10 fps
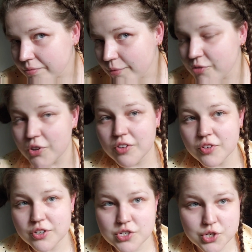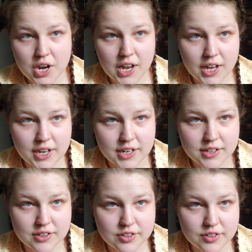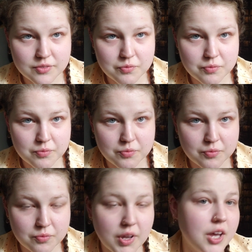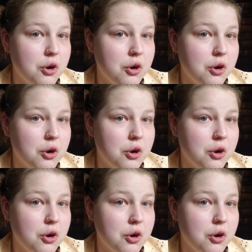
But for a first try, and